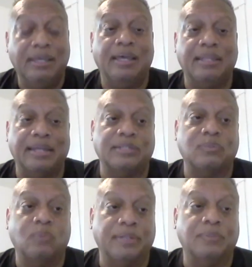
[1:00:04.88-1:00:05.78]
And
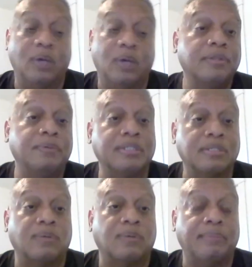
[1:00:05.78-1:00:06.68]
that's one of the
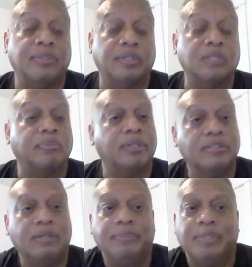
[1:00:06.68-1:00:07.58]
reasons why I'm doing this. But
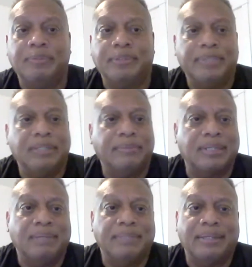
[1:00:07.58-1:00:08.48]
also I want people to be able
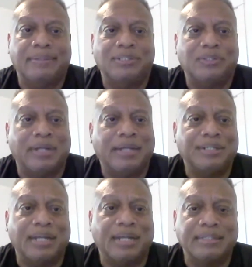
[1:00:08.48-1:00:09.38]
to come together and
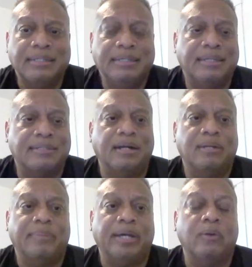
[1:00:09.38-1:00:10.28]
strategize and
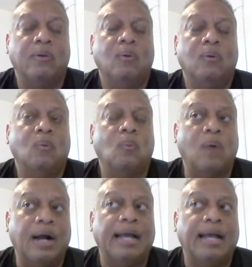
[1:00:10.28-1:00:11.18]
talk about
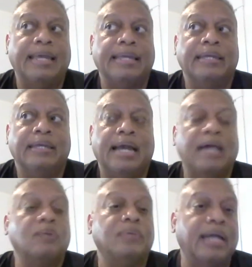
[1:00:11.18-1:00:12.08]

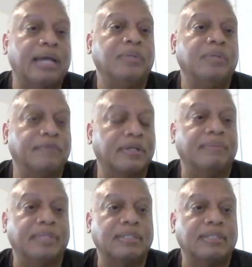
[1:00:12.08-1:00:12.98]
how do we
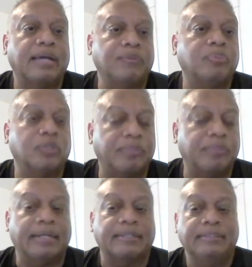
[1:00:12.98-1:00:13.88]
overcome this? How do we push
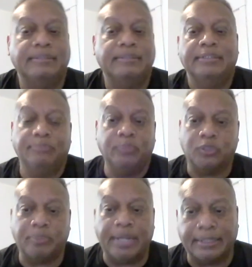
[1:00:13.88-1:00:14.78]

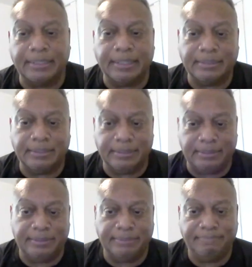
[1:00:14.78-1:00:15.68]
back against
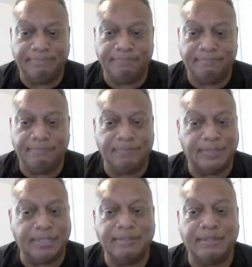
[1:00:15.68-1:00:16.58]
this?
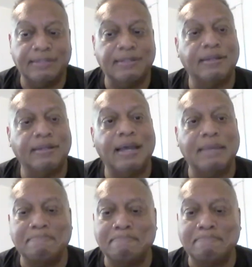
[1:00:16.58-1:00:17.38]
That's all I got.